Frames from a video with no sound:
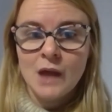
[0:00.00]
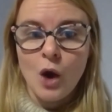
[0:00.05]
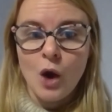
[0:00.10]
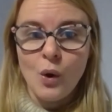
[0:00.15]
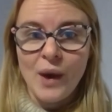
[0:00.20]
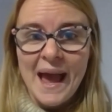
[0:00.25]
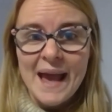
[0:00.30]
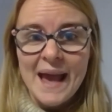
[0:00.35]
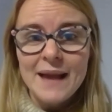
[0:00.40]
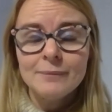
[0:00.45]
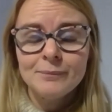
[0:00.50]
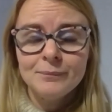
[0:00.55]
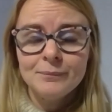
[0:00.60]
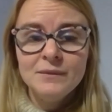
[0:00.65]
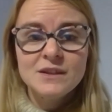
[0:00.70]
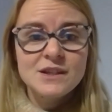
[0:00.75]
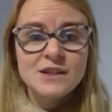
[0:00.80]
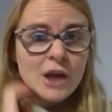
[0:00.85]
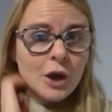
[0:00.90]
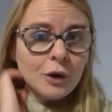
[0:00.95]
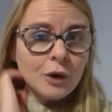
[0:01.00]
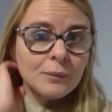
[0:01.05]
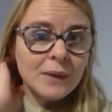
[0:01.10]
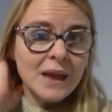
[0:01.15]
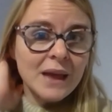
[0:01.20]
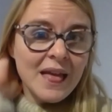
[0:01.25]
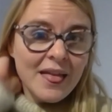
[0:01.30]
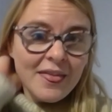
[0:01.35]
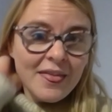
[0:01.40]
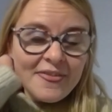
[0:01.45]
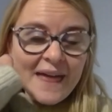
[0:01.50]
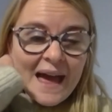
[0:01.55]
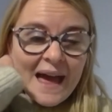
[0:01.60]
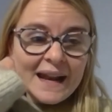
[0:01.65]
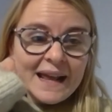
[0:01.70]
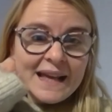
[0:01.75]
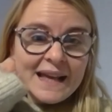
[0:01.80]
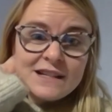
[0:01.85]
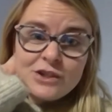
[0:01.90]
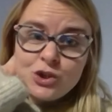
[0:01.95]
Okay, so
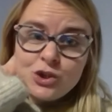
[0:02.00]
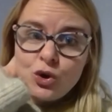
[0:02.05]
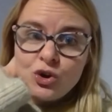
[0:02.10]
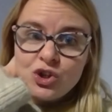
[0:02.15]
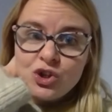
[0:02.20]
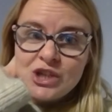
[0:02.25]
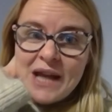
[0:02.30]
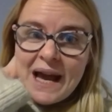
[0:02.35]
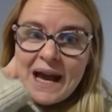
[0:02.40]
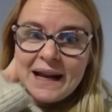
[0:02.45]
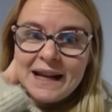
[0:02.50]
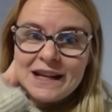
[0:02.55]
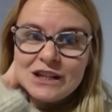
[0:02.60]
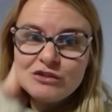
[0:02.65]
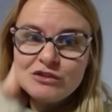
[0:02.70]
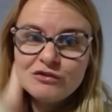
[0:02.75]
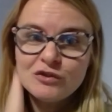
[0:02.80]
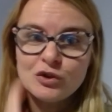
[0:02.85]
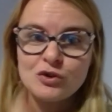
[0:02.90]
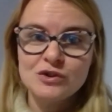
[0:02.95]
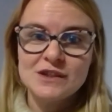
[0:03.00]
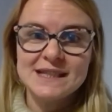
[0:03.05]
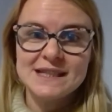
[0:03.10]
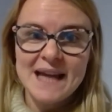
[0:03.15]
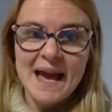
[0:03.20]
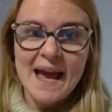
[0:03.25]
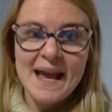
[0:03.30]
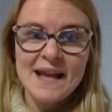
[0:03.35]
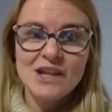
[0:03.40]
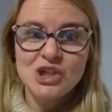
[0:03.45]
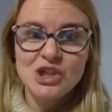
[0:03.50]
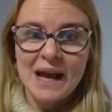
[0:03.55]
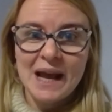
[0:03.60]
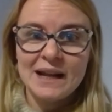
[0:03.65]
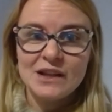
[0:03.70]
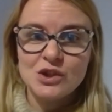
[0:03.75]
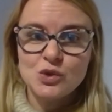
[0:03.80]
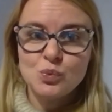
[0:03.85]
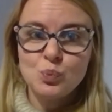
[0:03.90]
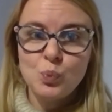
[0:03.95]
that is your challenge for today.
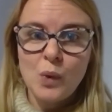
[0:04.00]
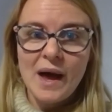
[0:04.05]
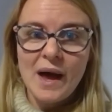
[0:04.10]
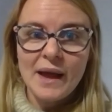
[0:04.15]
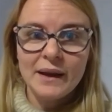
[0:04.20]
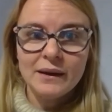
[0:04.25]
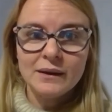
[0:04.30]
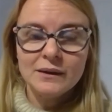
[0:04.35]
Challenge 1,